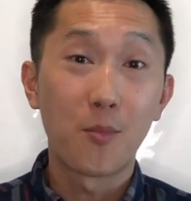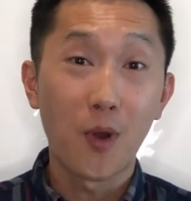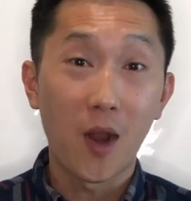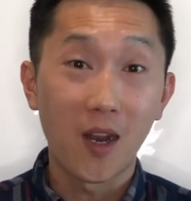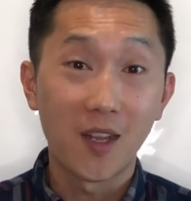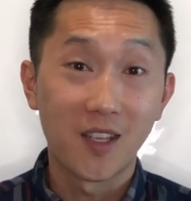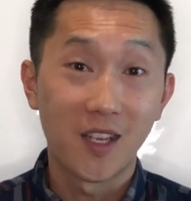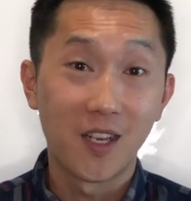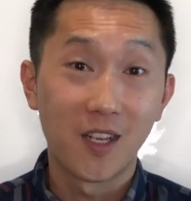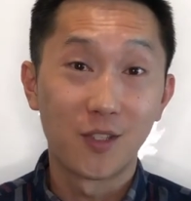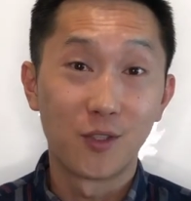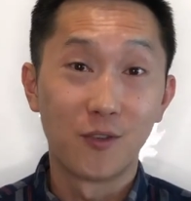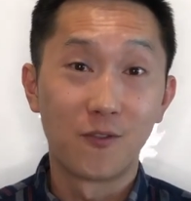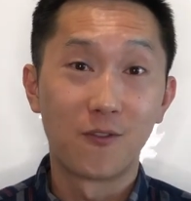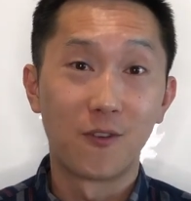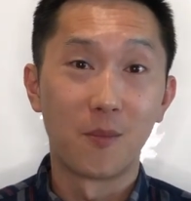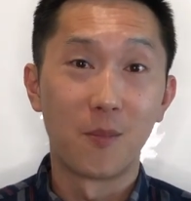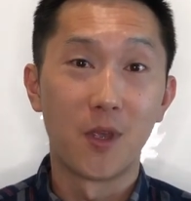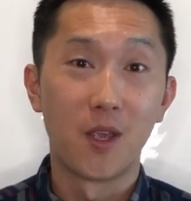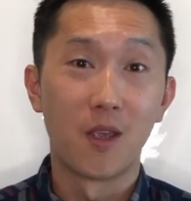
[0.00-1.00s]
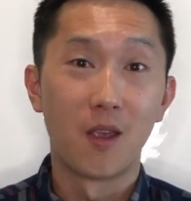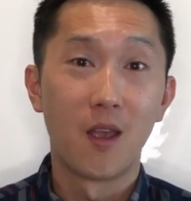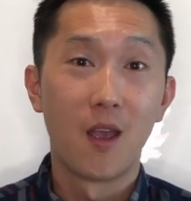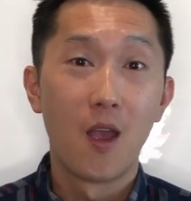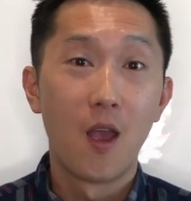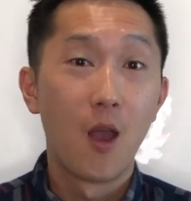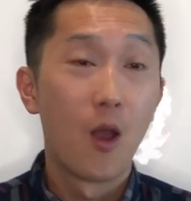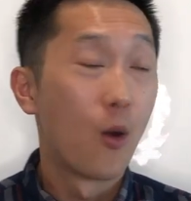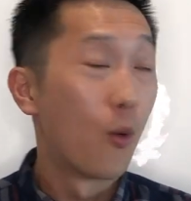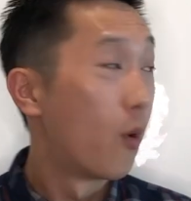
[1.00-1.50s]
product data do for me?
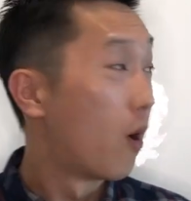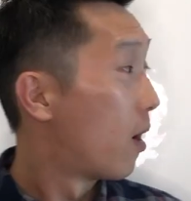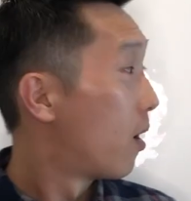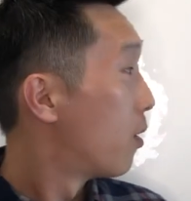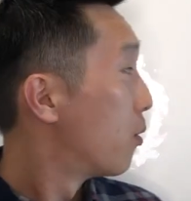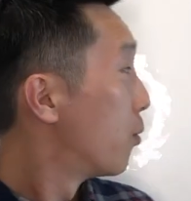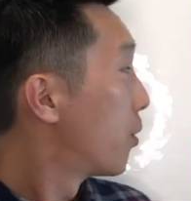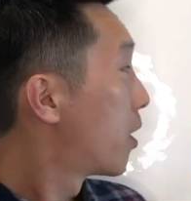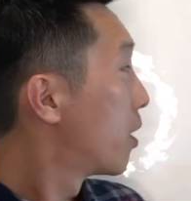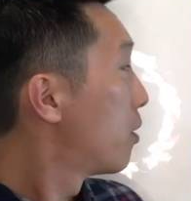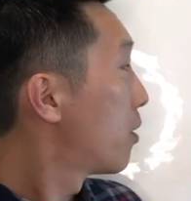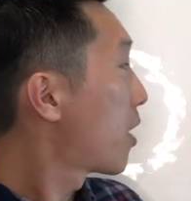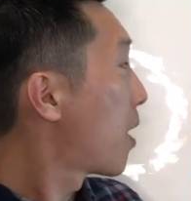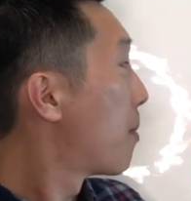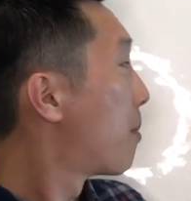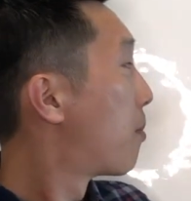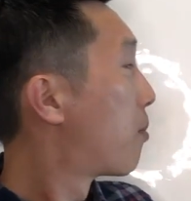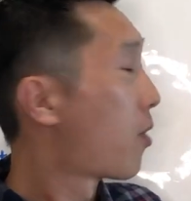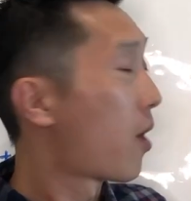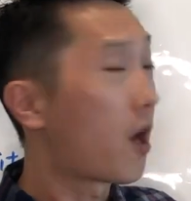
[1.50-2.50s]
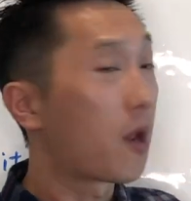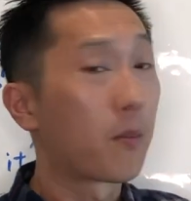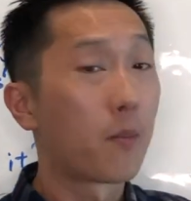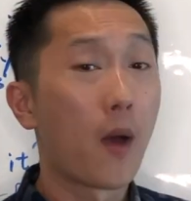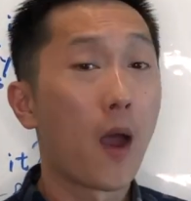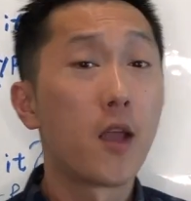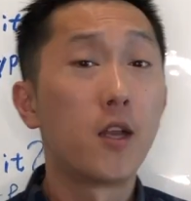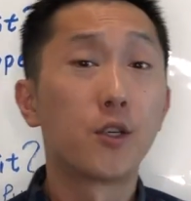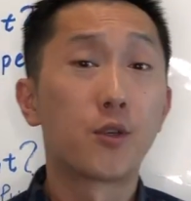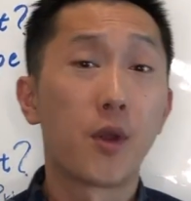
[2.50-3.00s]
Well, we can look at product
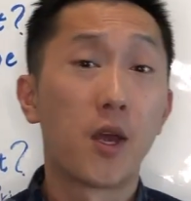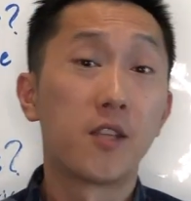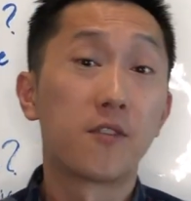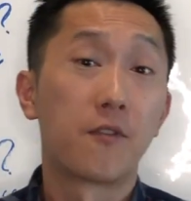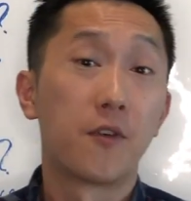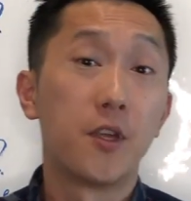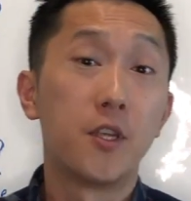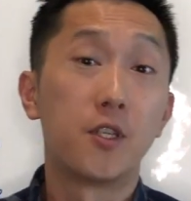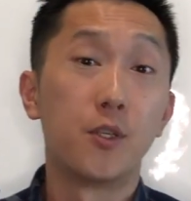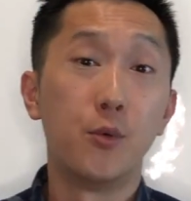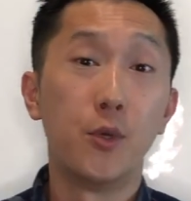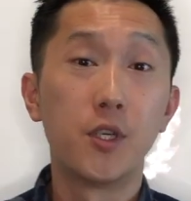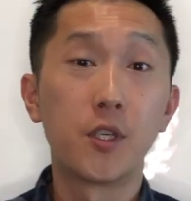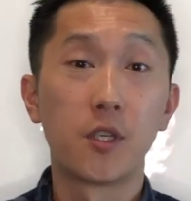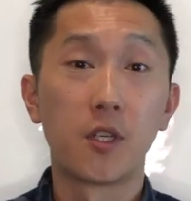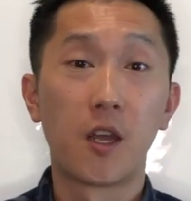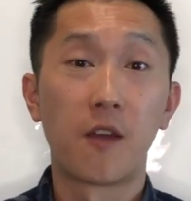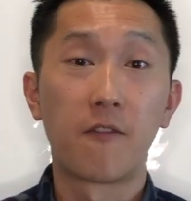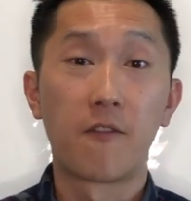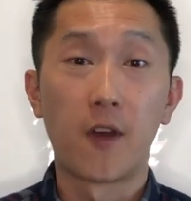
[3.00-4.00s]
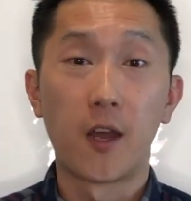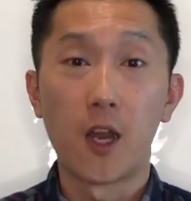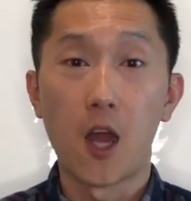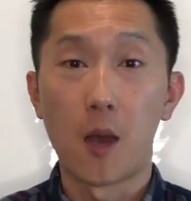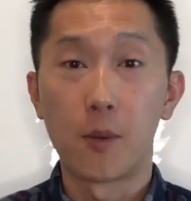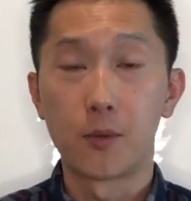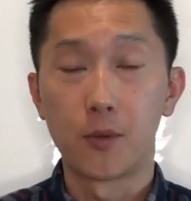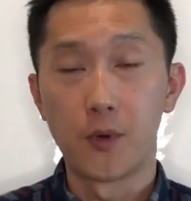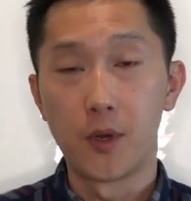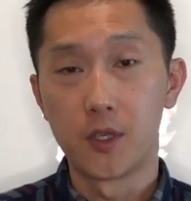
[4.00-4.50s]
buying trends for each region and find
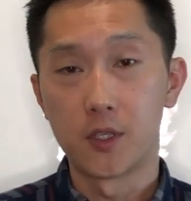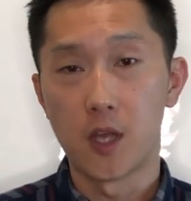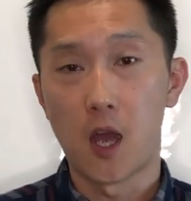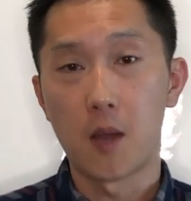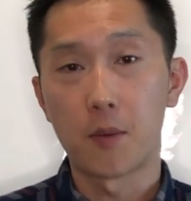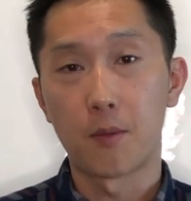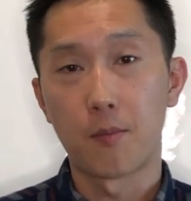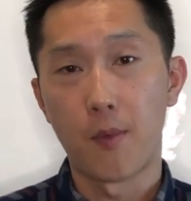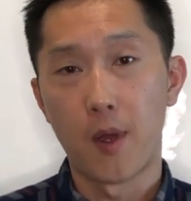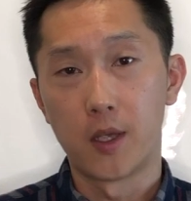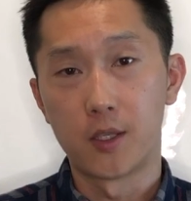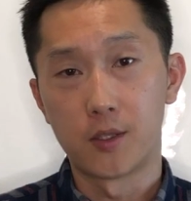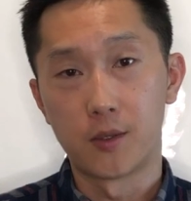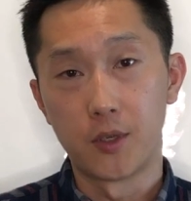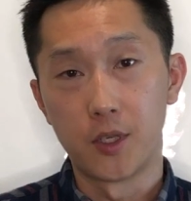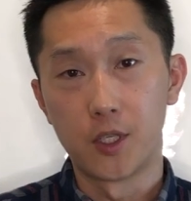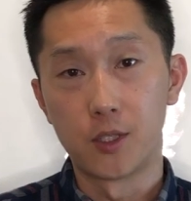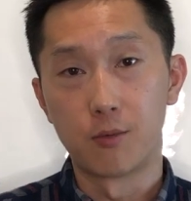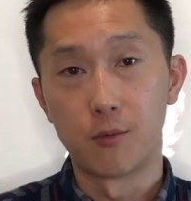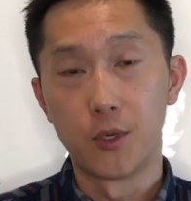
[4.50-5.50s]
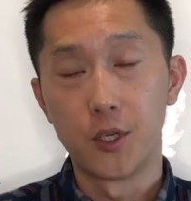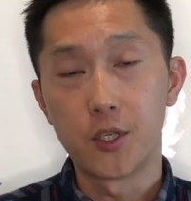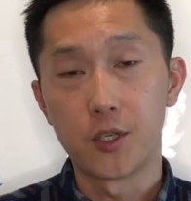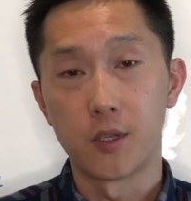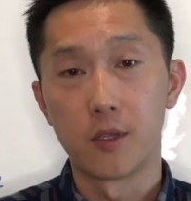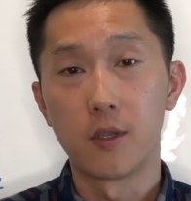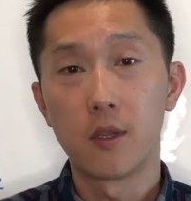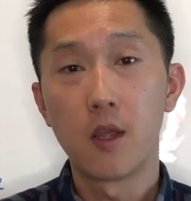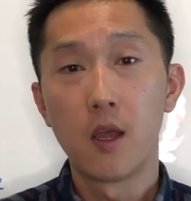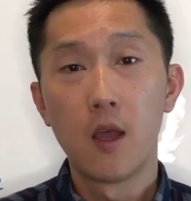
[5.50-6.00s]
opportunities optimized to each
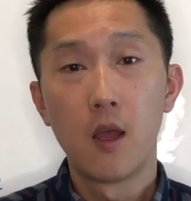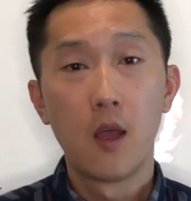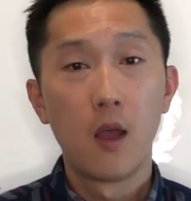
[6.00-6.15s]
region.